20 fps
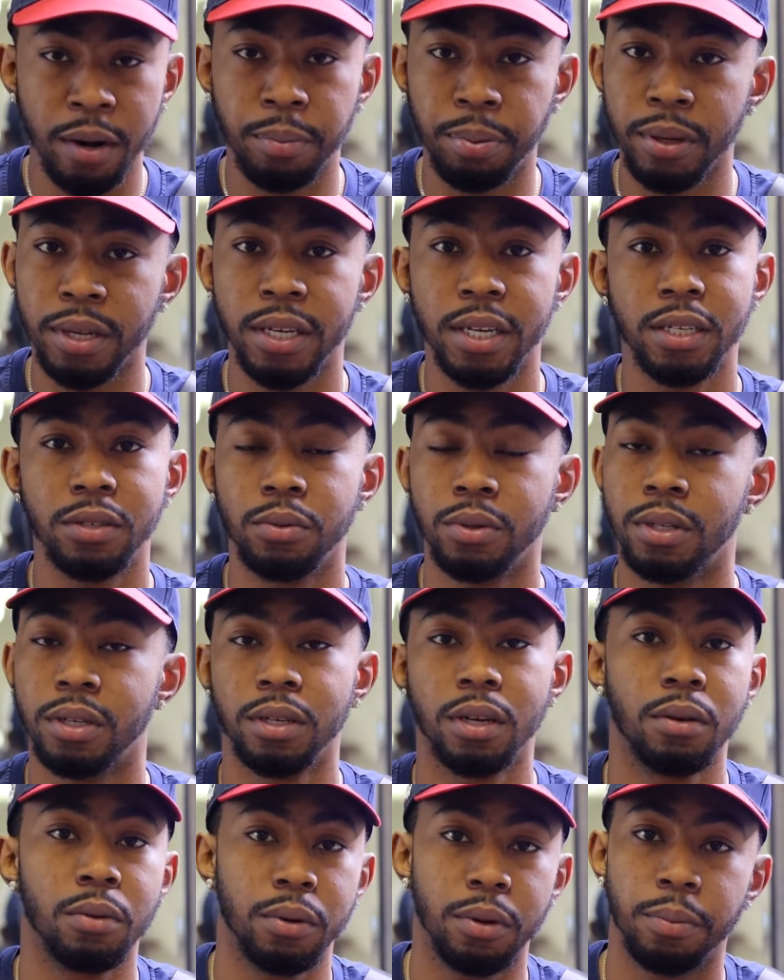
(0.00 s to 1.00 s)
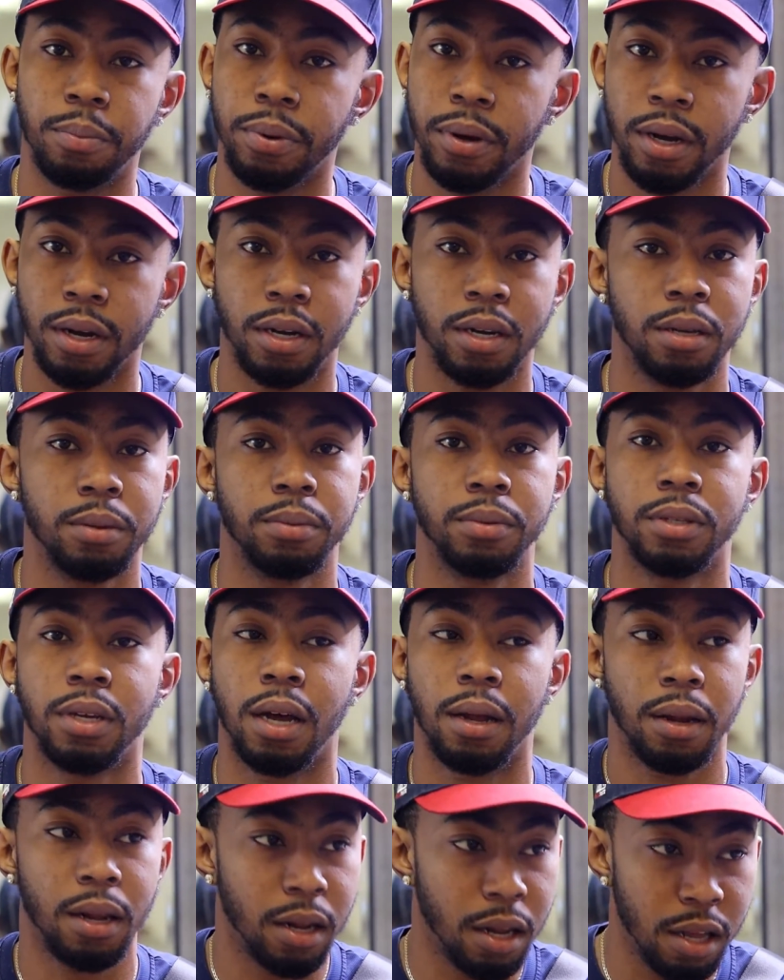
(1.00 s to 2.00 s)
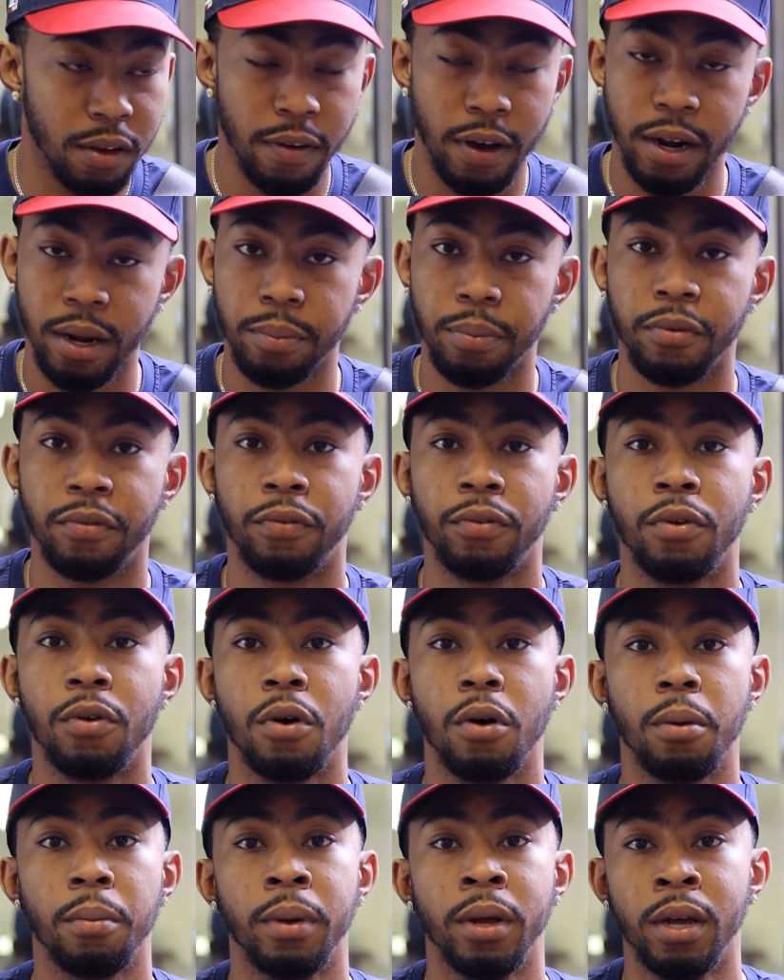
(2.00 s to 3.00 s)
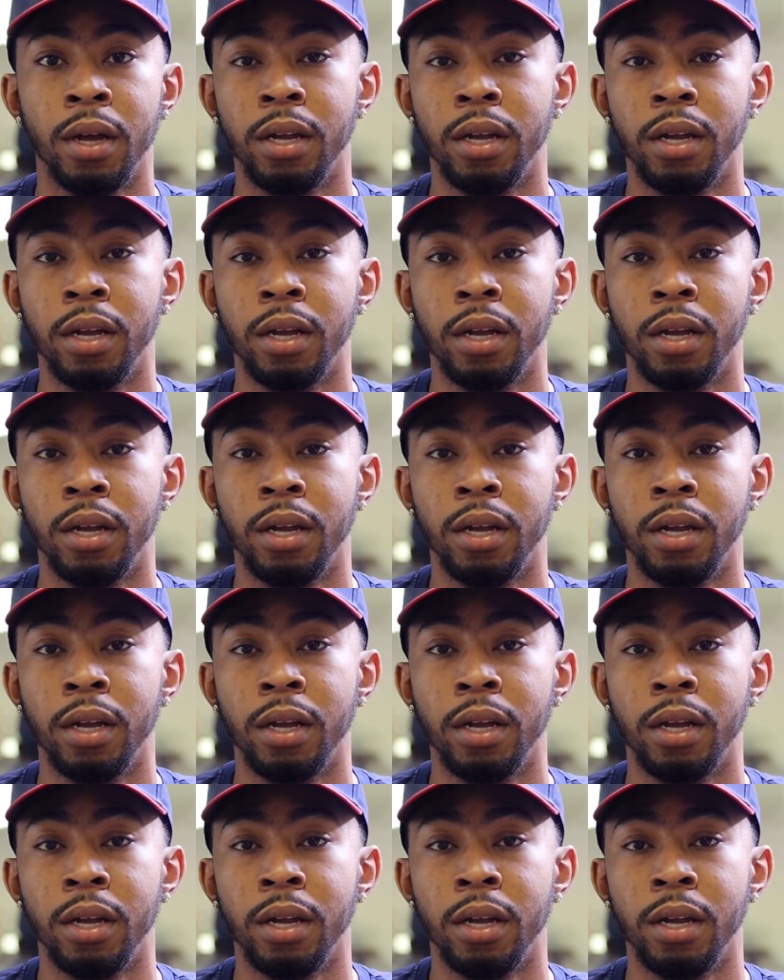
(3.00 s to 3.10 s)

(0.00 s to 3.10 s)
pleased with the pair of clippers. I love how they perform.